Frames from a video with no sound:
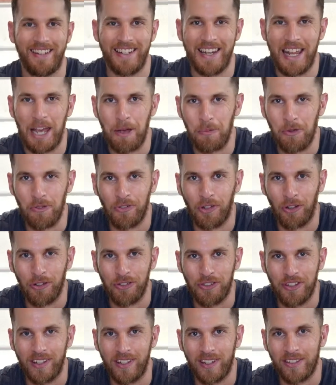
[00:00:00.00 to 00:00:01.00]
Now moving on
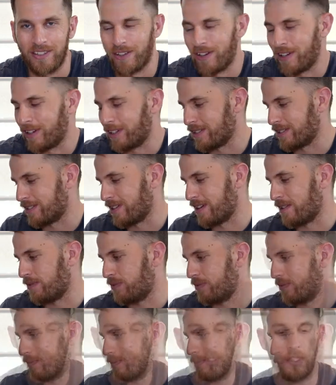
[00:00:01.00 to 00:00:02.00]
to the exciting
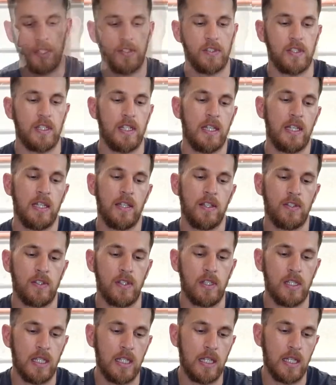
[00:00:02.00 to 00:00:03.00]
stuff. This
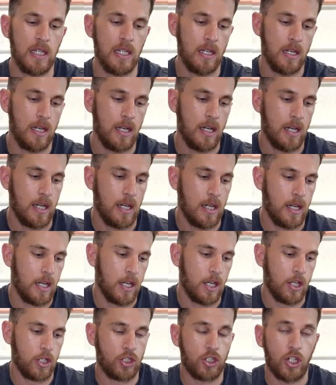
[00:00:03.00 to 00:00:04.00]
is the
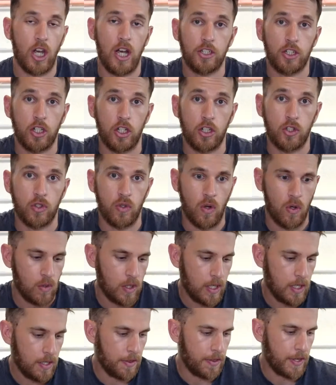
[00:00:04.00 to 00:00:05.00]
charge
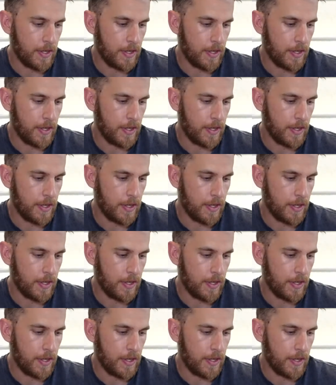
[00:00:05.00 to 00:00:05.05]
controller